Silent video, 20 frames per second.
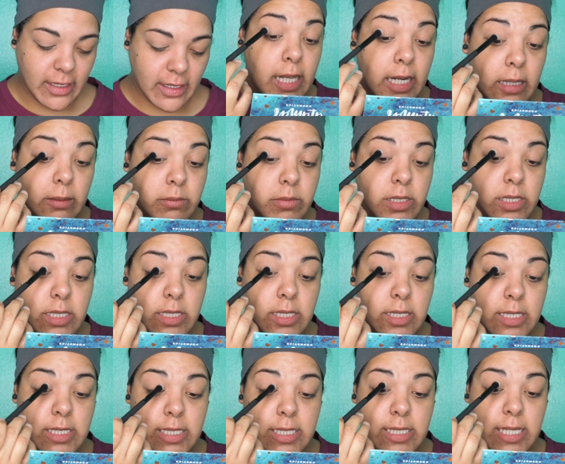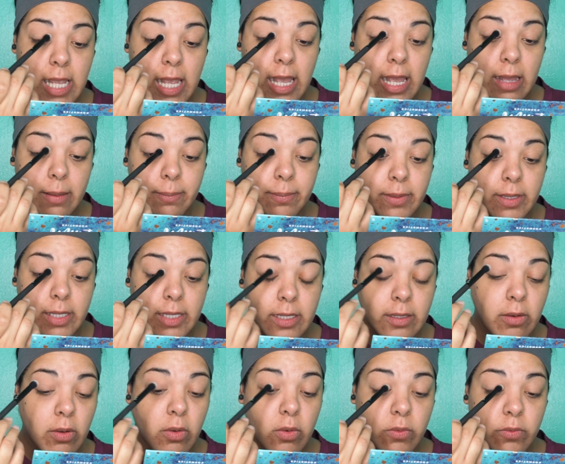and I'm just gonna tap it
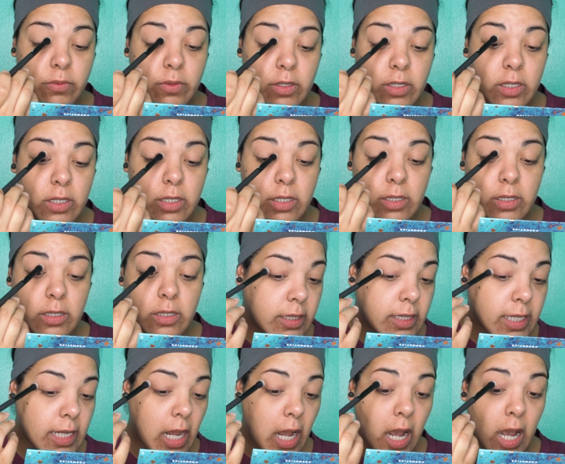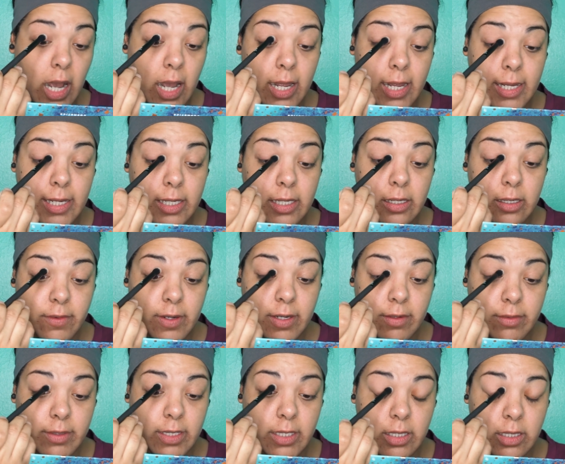over the eye
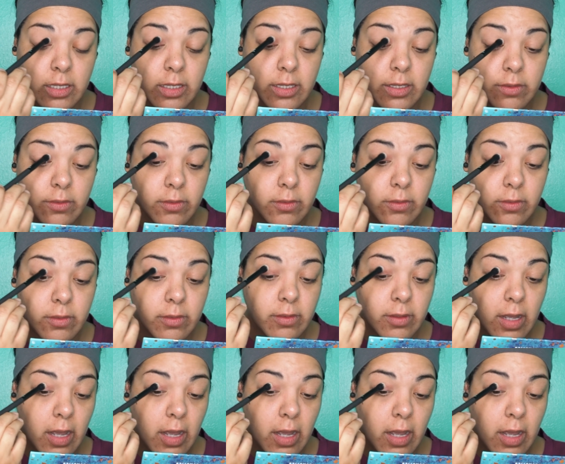very little.